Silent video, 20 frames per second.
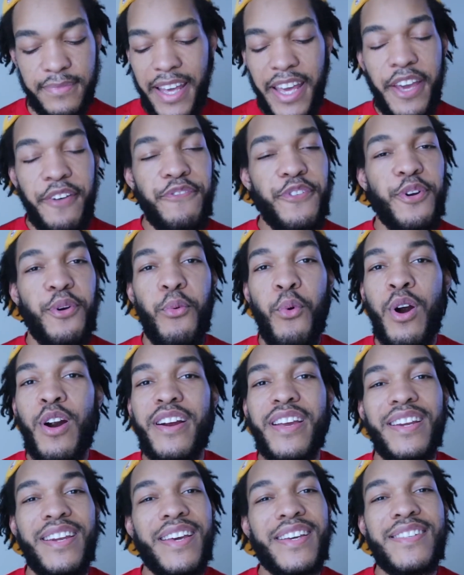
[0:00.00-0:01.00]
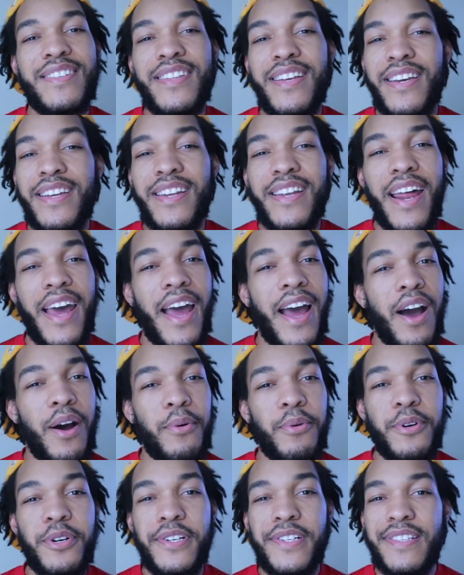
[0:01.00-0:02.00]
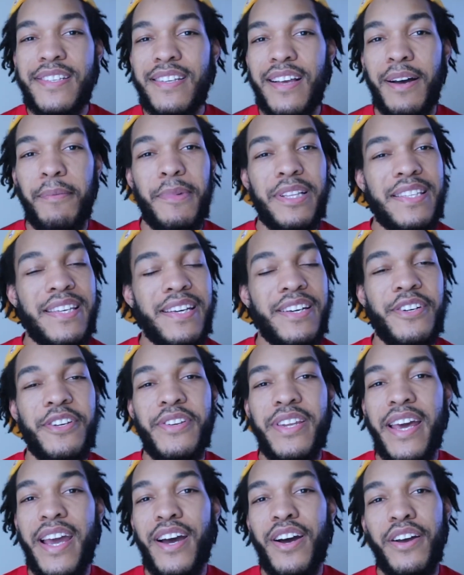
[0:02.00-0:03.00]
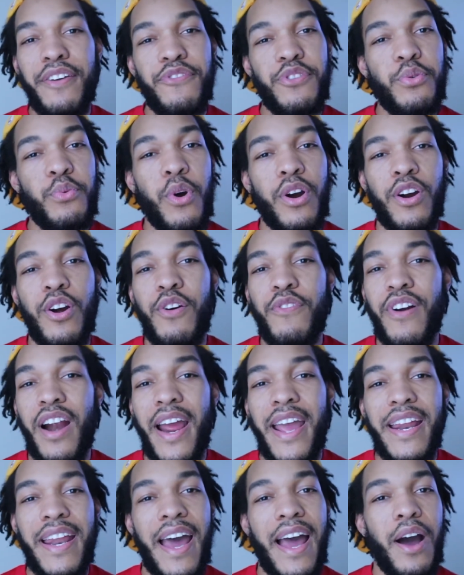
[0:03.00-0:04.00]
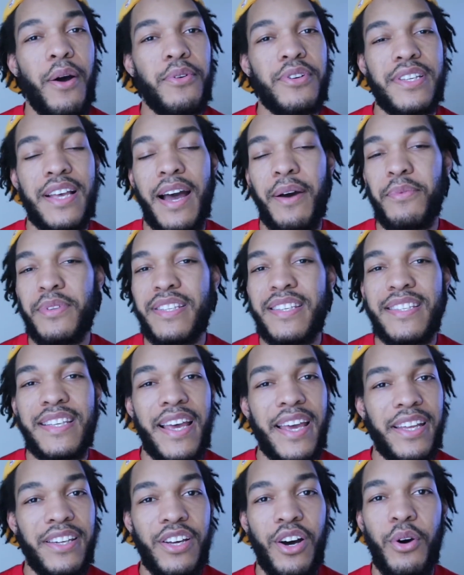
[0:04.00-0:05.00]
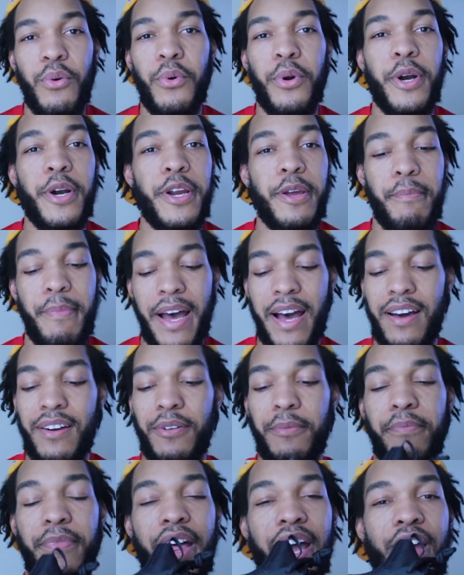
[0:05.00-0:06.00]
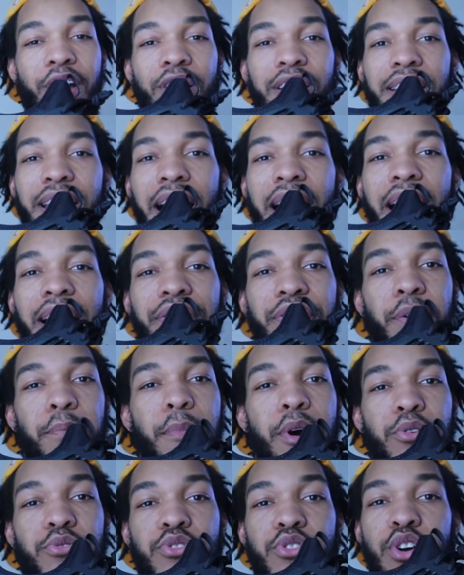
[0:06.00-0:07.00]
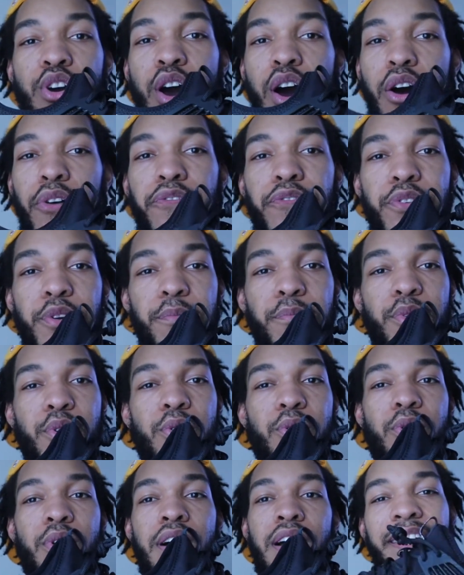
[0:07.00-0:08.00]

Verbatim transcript: If you're working extended hours, I'm gonna tell you now, if you work over eight hours, I would say don't worry about them. They are not the most comfortable.